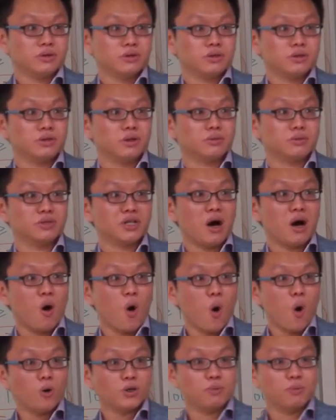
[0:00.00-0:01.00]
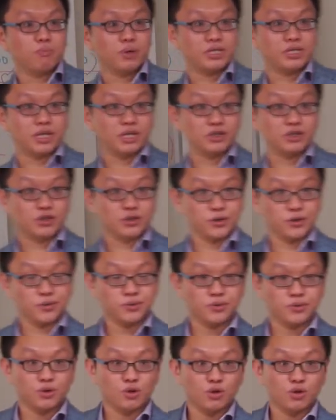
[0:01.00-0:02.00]
So now all the
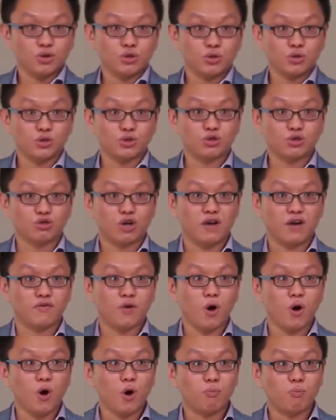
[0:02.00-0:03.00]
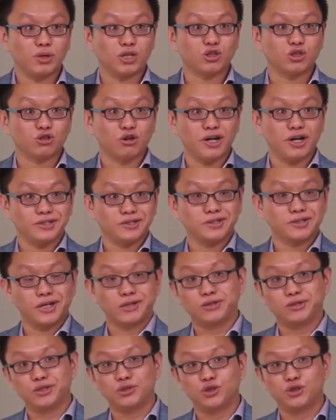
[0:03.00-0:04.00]
potential to drive all big giants
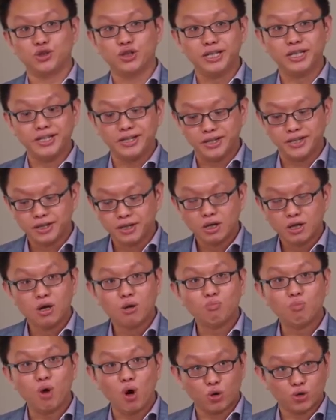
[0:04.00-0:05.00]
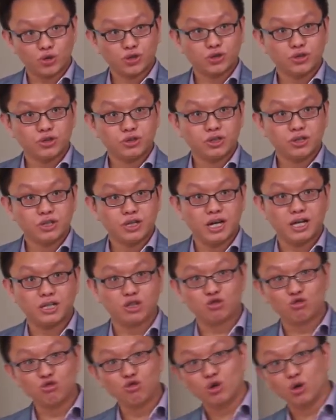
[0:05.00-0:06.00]
such as GE, Bosch,
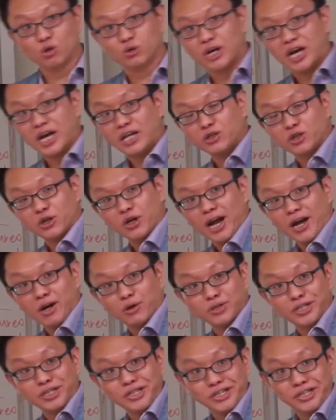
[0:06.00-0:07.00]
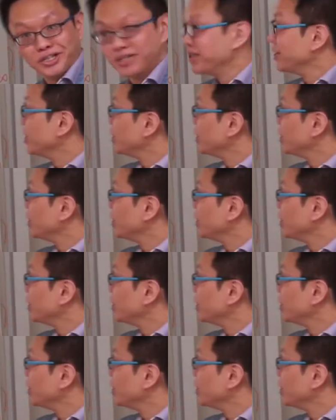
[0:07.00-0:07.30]
and Google to enter IoT